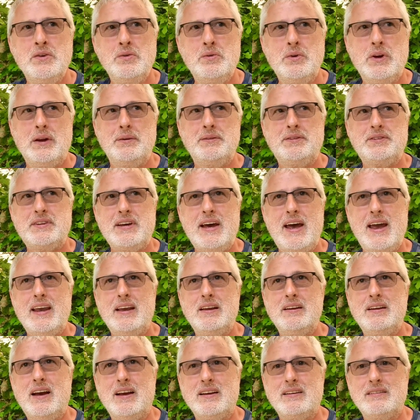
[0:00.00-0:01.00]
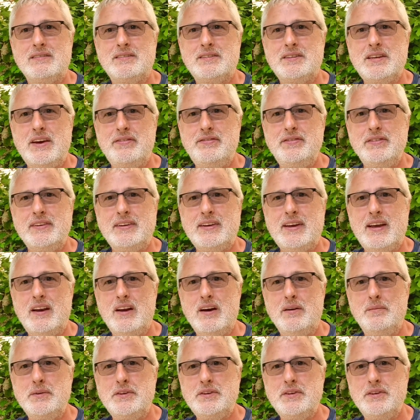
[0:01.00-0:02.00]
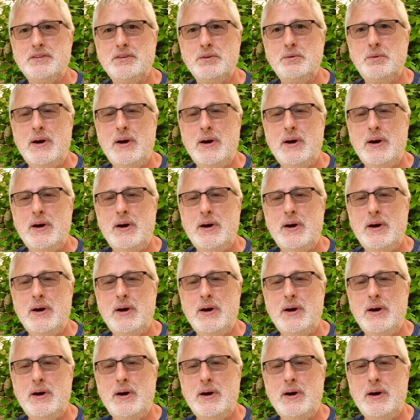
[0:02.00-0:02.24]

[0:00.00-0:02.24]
Well, I'm staying like 7 kilometers